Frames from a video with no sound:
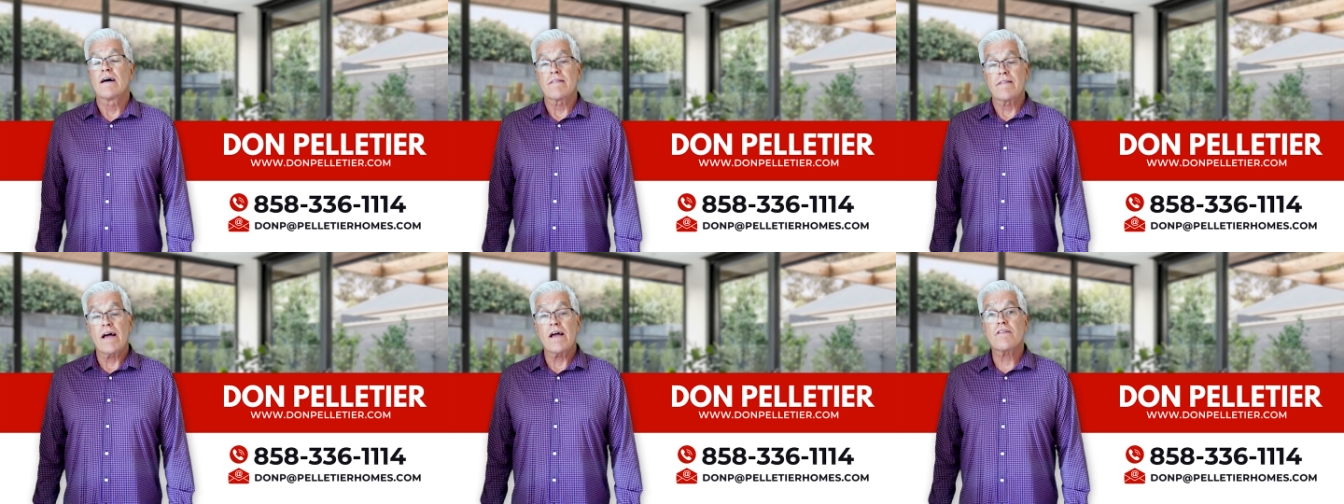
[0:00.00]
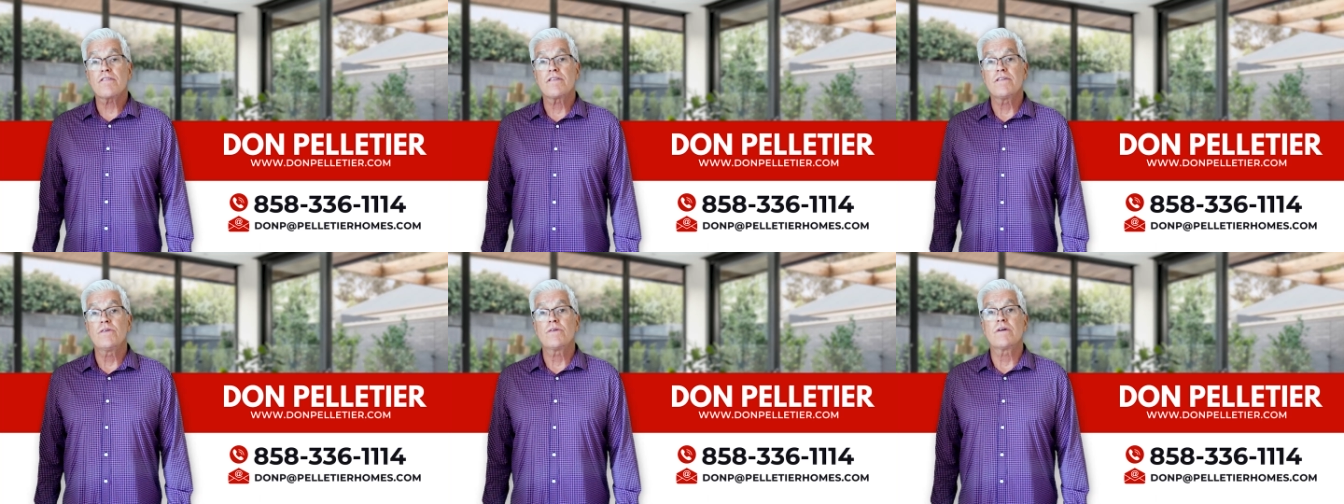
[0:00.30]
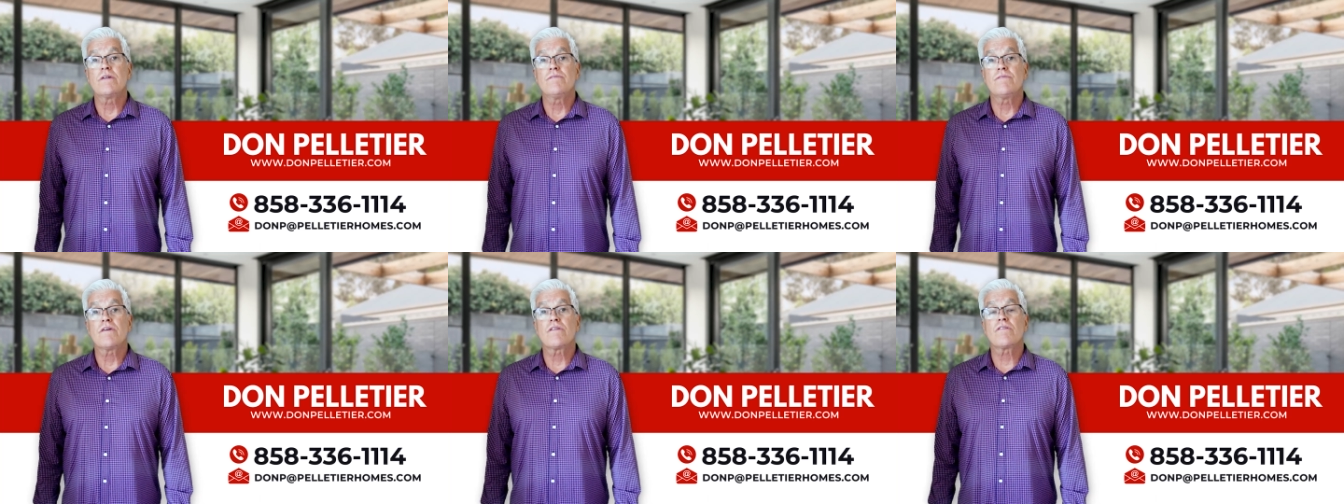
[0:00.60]
Lastly, you
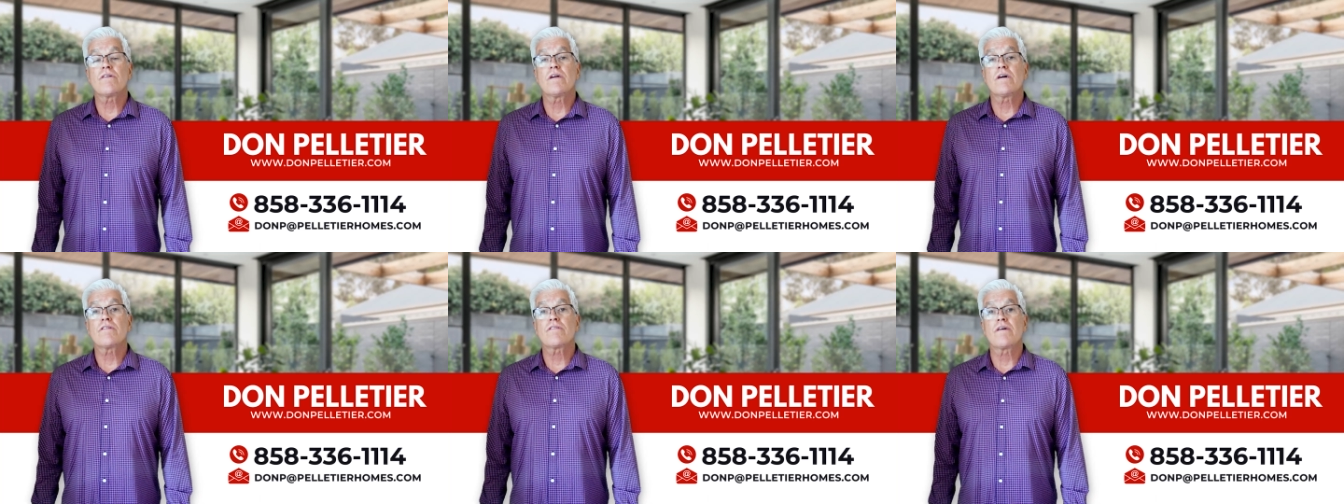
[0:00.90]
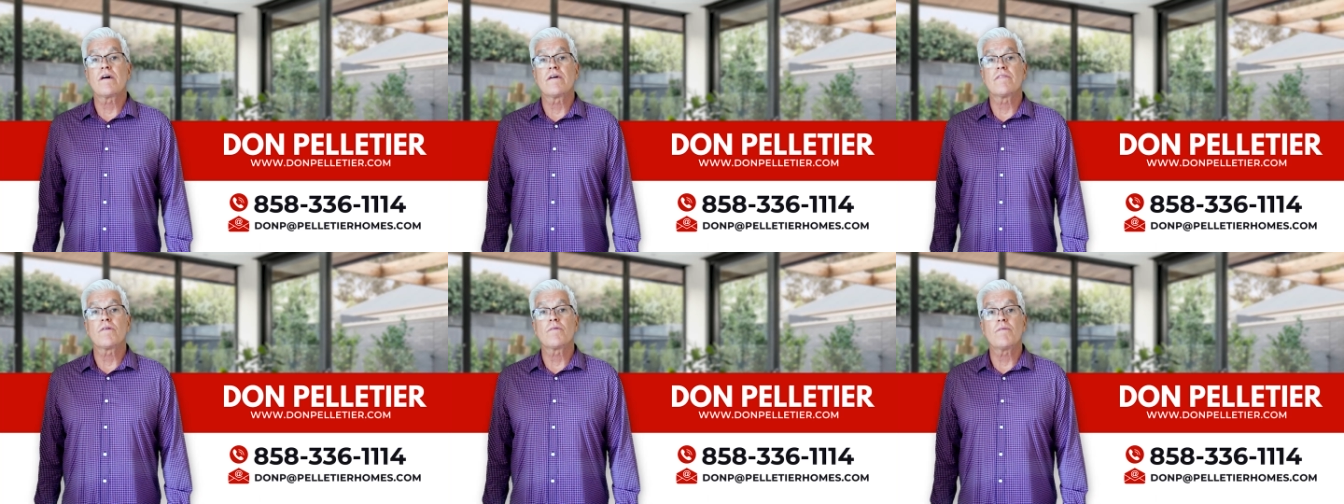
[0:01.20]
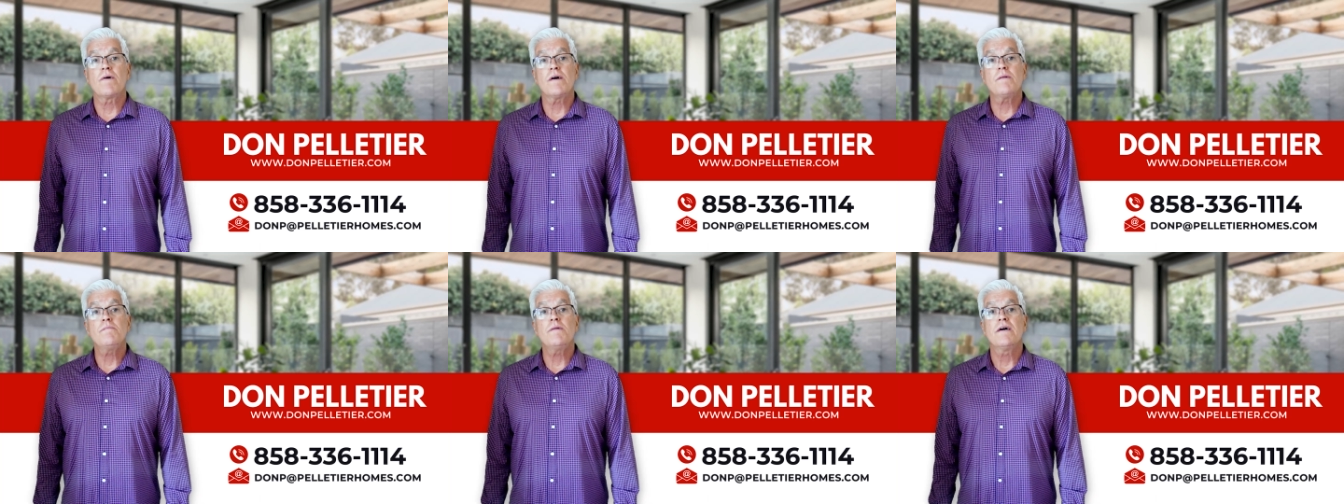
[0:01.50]
can visit us on the
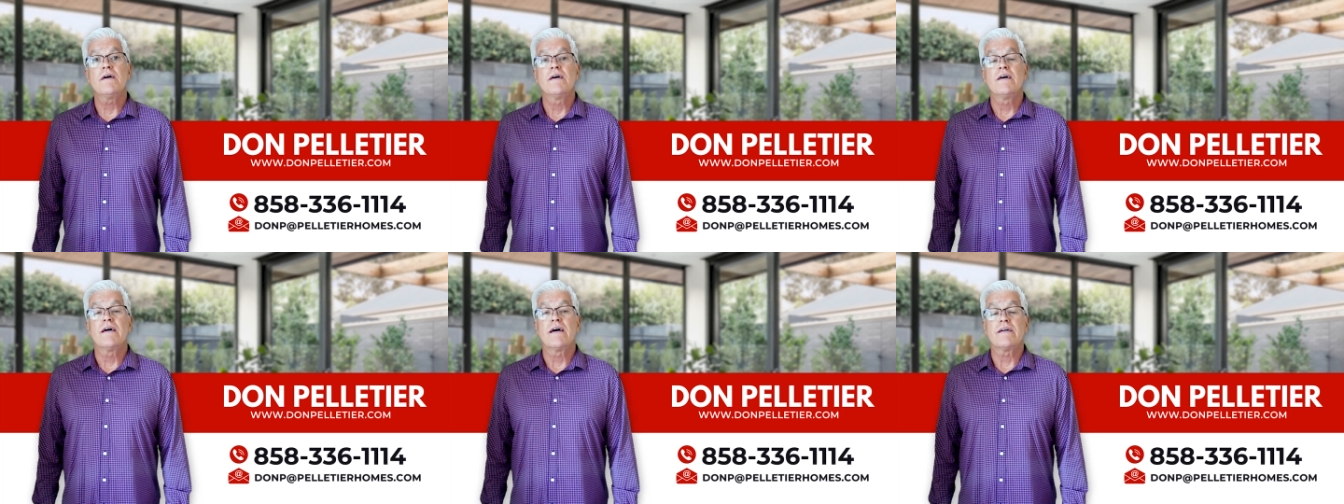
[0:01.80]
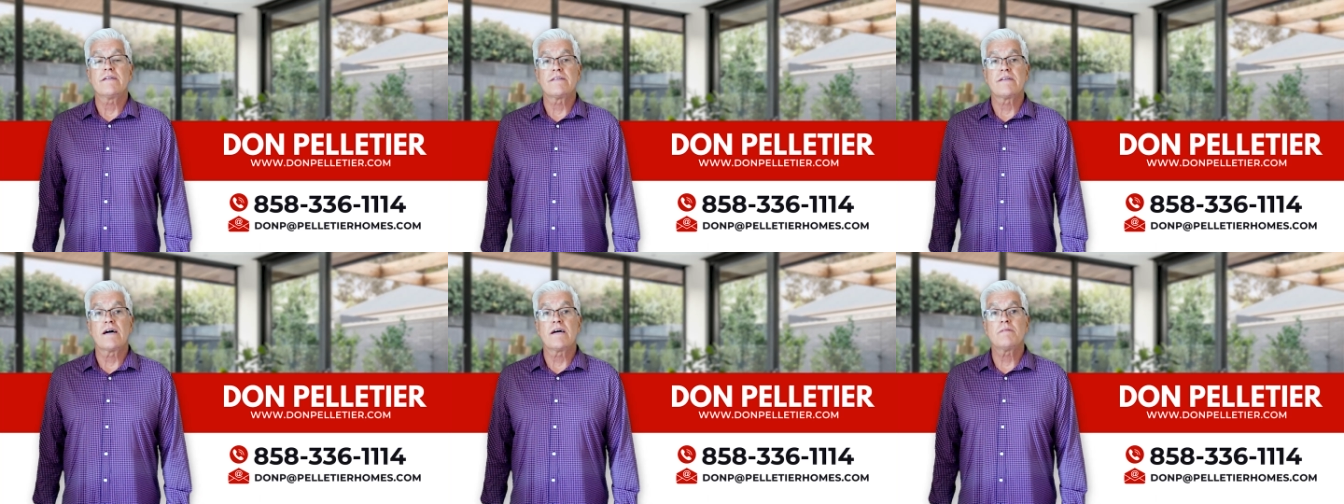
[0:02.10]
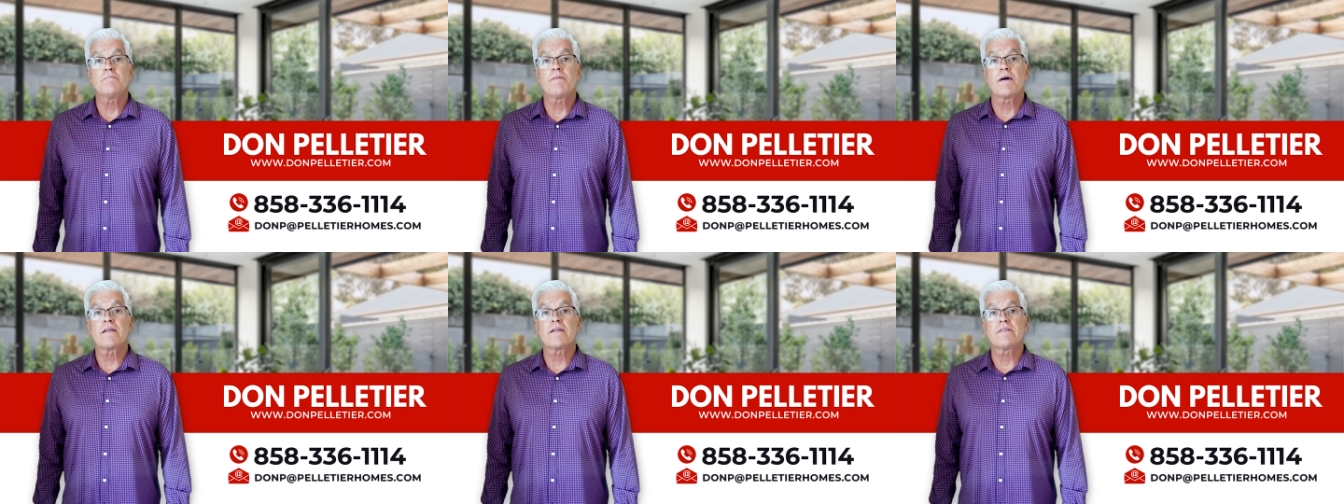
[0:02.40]
web at
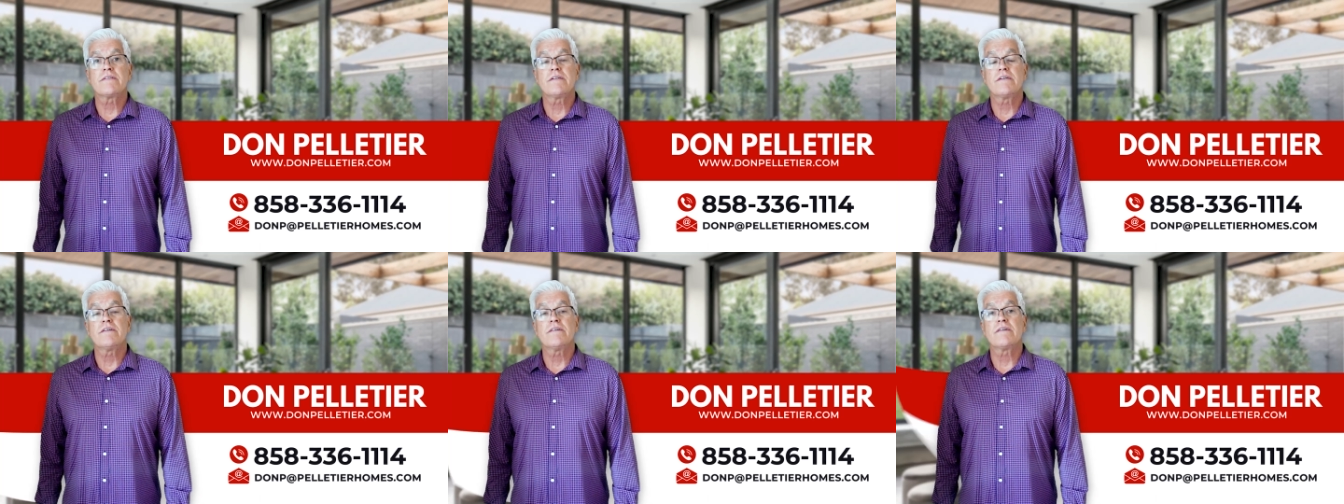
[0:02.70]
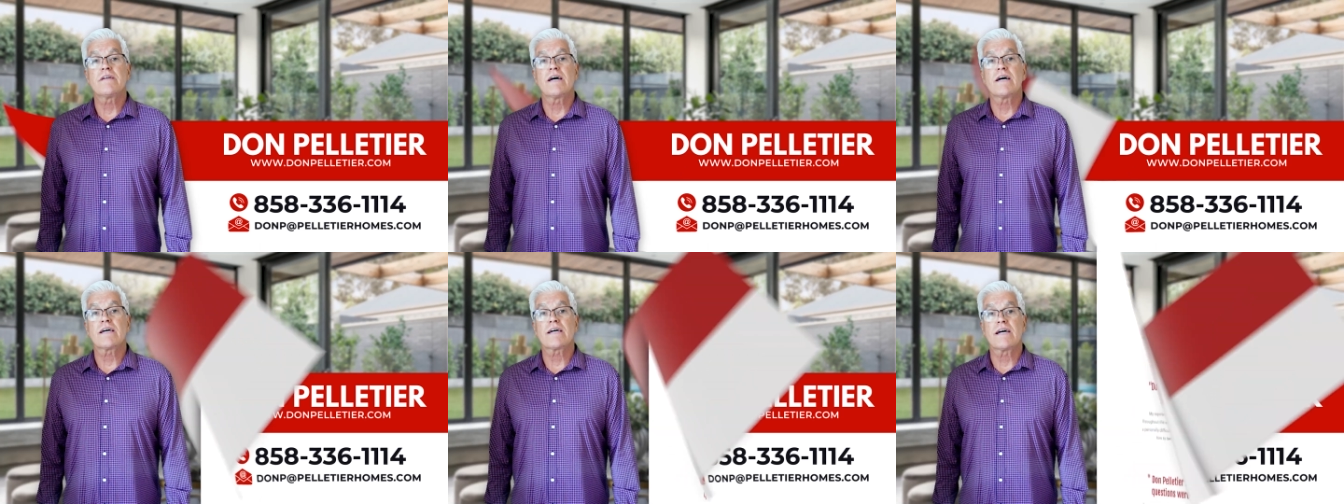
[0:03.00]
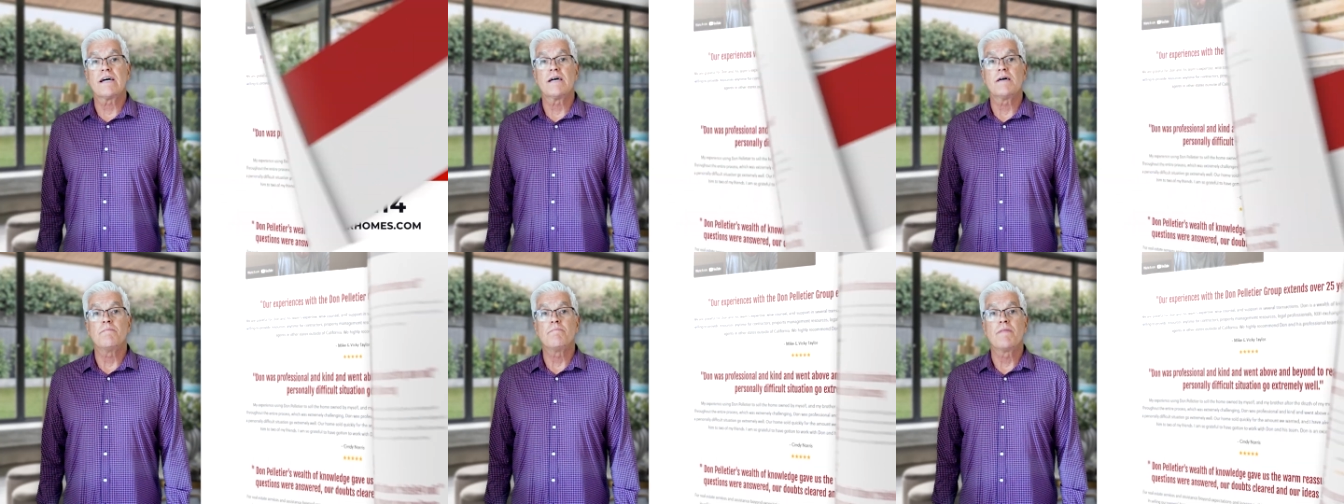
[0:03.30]

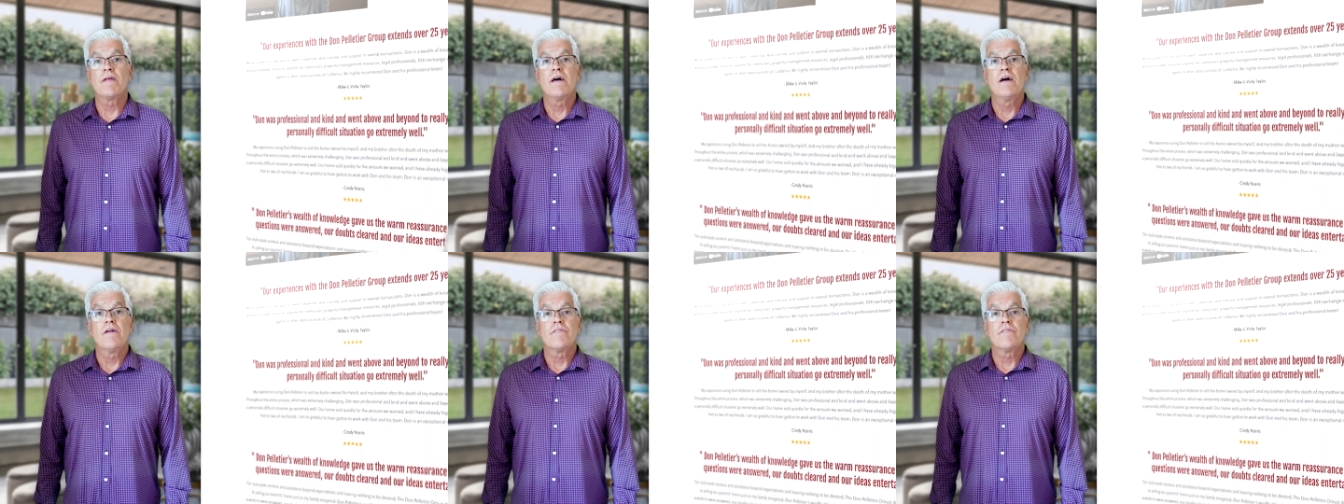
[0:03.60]
donpelletier.com.